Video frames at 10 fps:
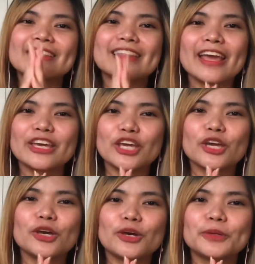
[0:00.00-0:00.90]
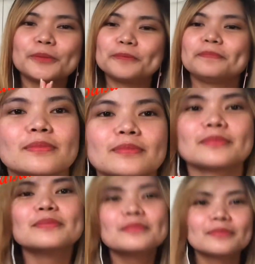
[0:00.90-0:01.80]
Thank you.
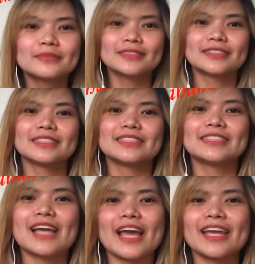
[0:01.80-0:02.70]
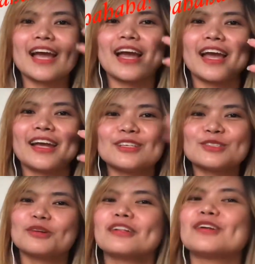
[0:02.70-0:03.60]
Hi guys,
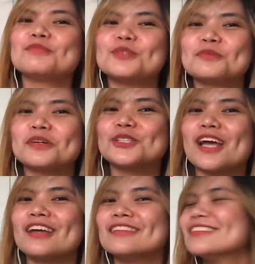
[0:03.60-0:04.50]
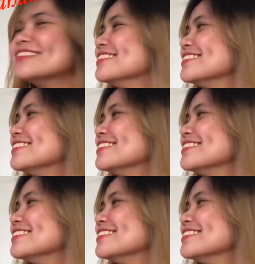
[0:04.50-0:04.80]
welcome to my channel.